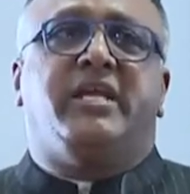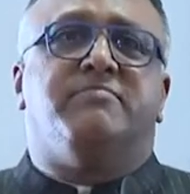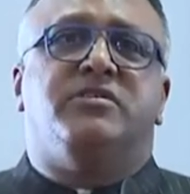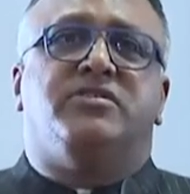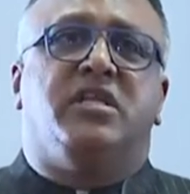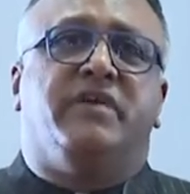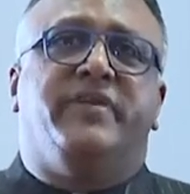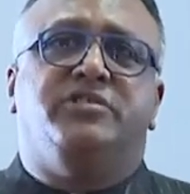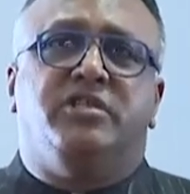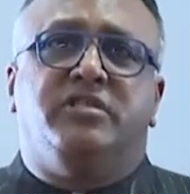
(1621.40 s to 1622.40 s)
Mr.
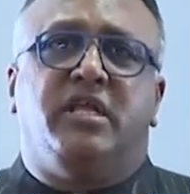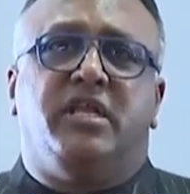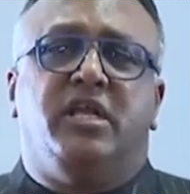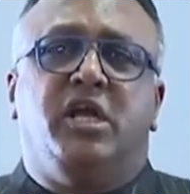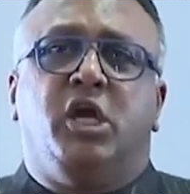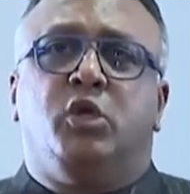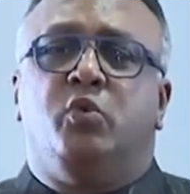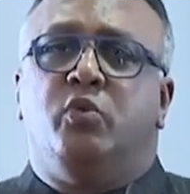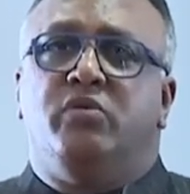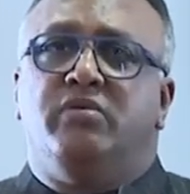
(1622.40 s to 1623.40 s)
Naveen Jindal
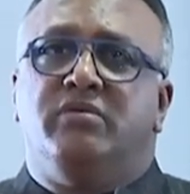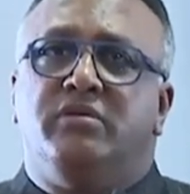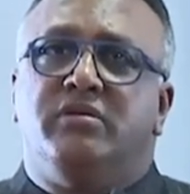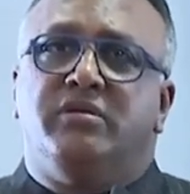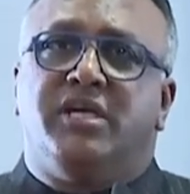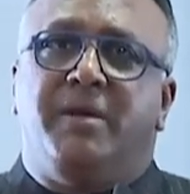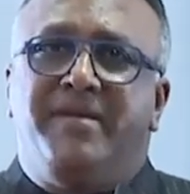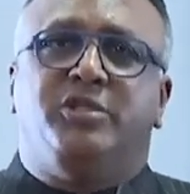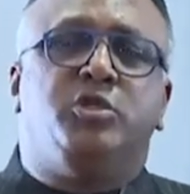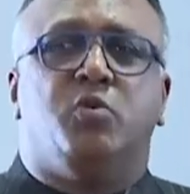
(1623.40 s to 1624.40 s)
to
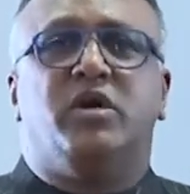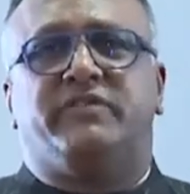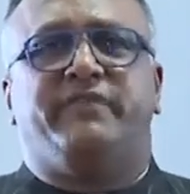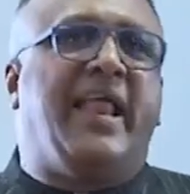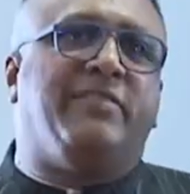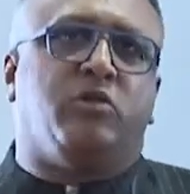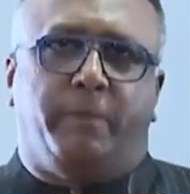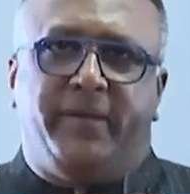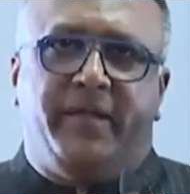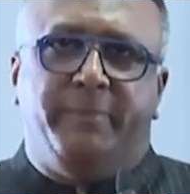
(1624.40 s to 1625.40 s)
commit towards
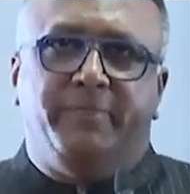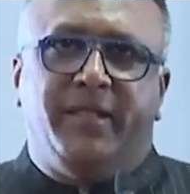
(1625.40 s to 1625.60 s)
philanthropy